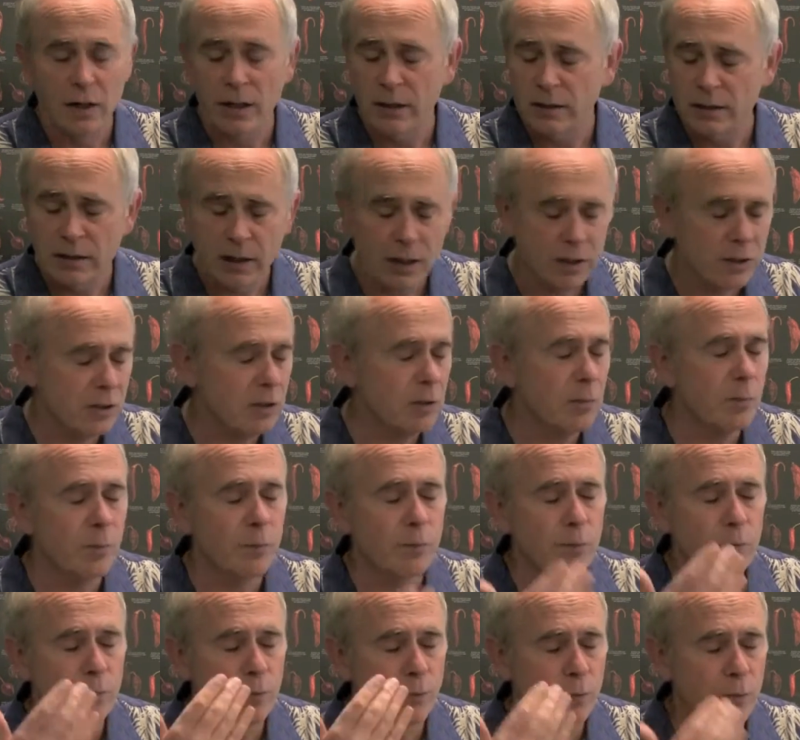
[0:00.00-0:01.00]
It doesn't
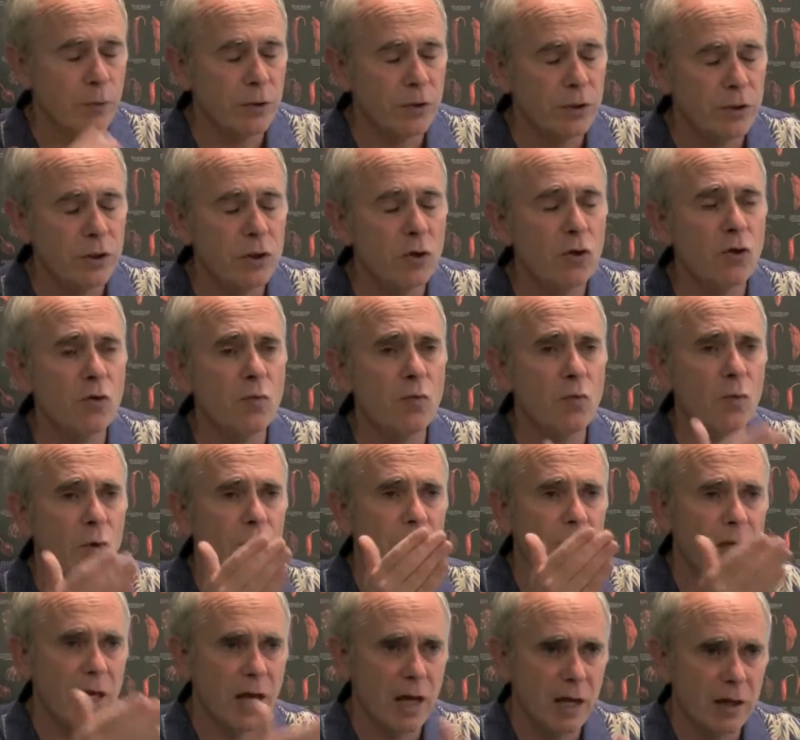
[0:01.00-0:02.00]
presume
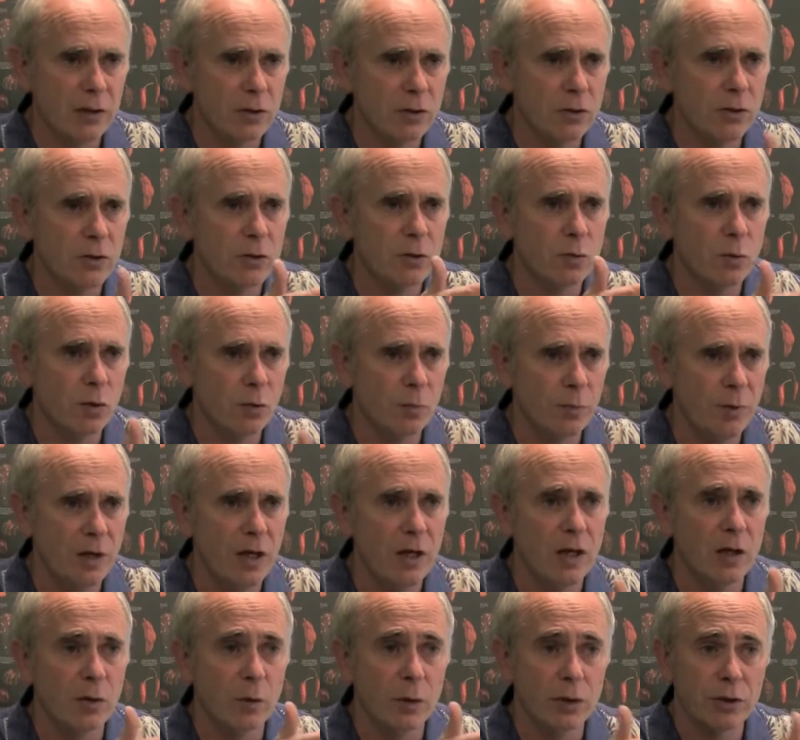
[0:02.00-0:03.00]
what the answers will
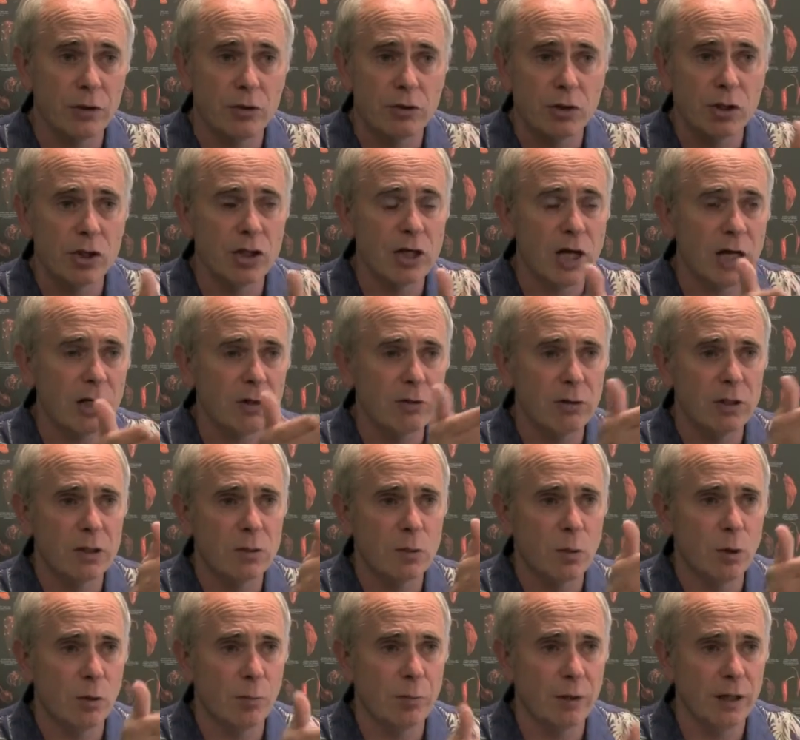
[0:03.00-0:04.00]
be and what the
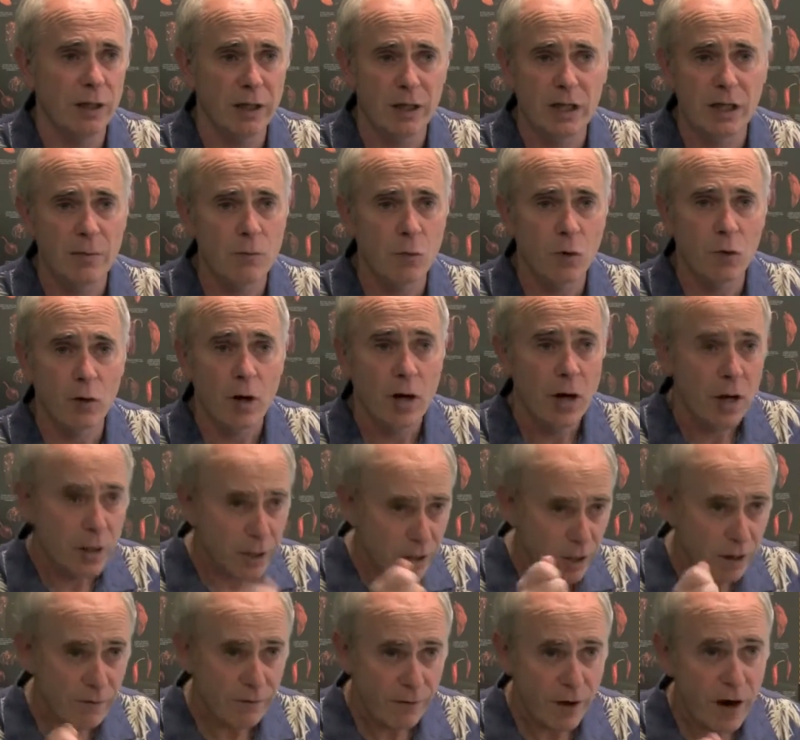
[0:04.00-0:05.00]
trajectories will be any more
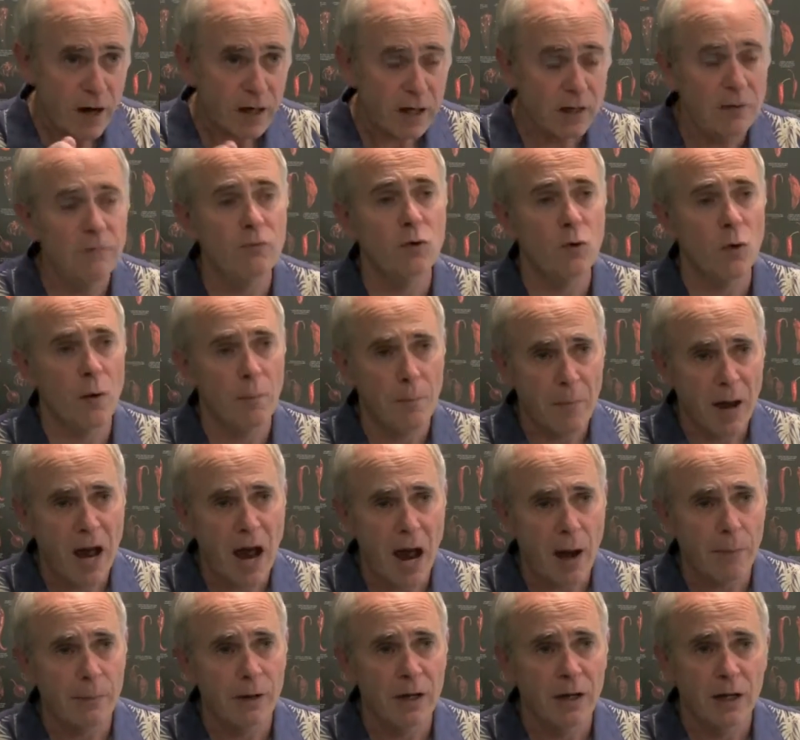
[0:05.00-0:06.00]
than if I give you a
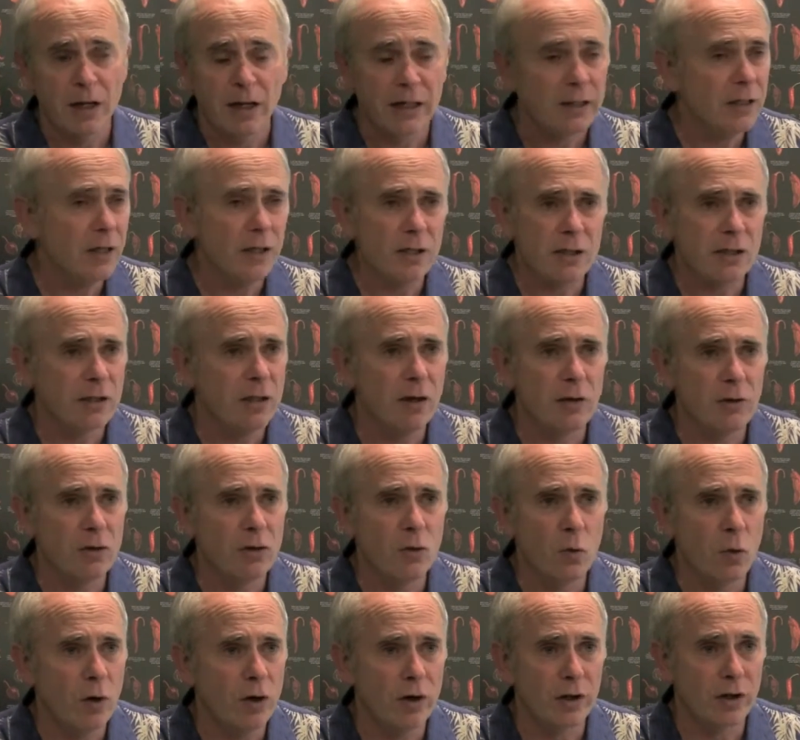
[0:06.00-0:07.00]
map. It doesn't tell
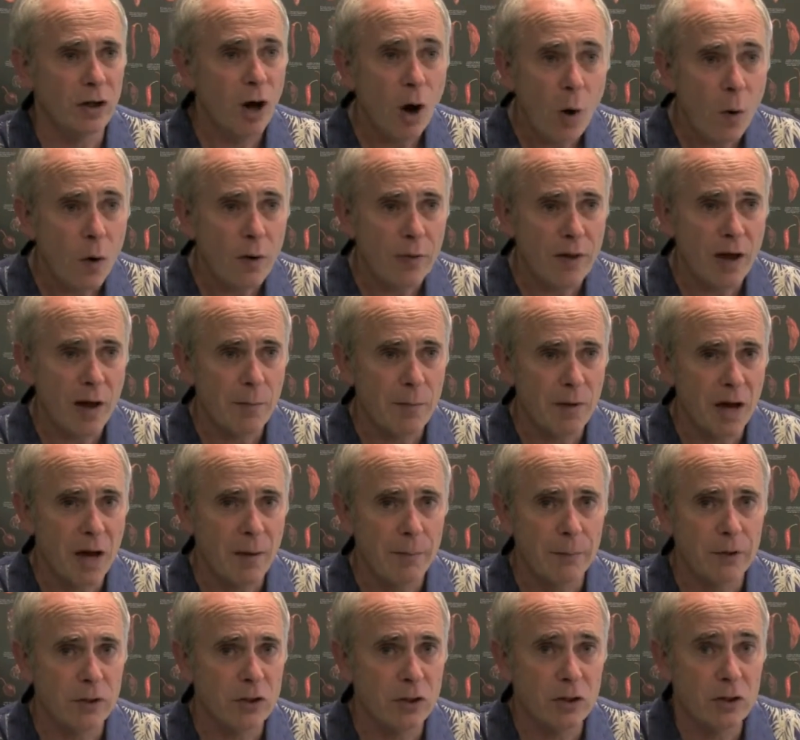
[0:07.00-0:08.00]
you where to go on that
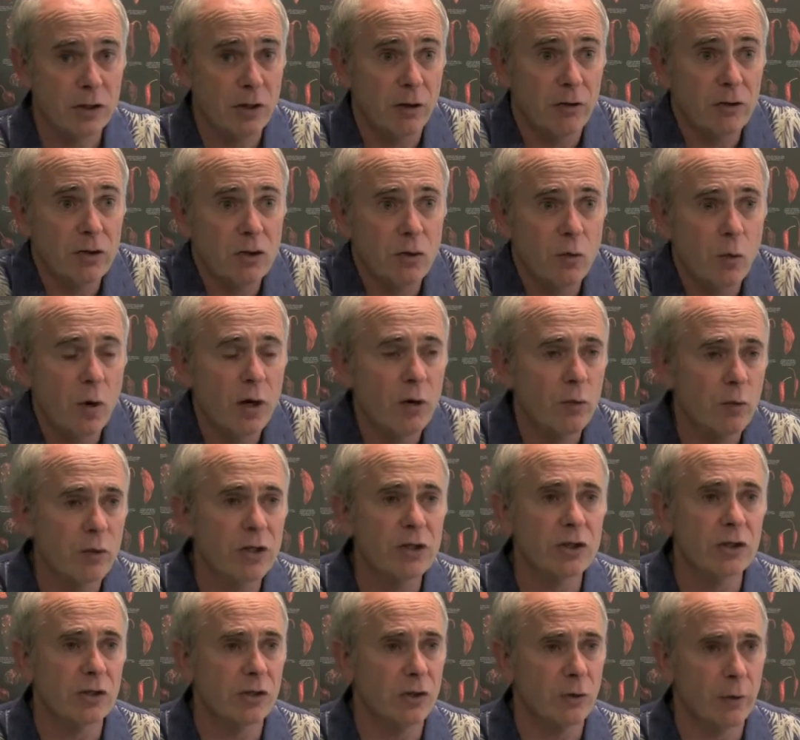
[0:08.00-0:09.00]
map, it just tells you what
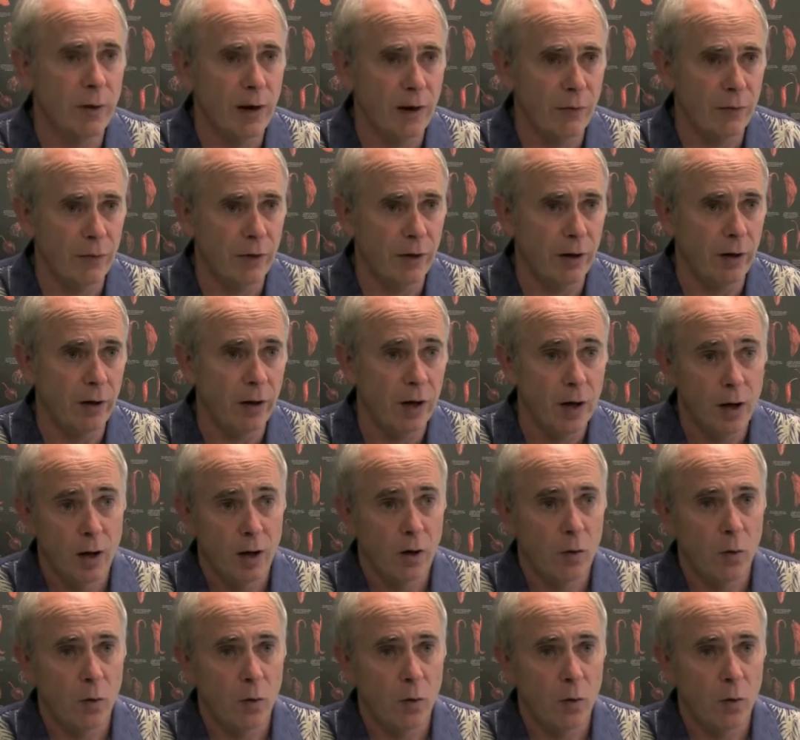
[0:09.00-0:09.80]
risks are out there.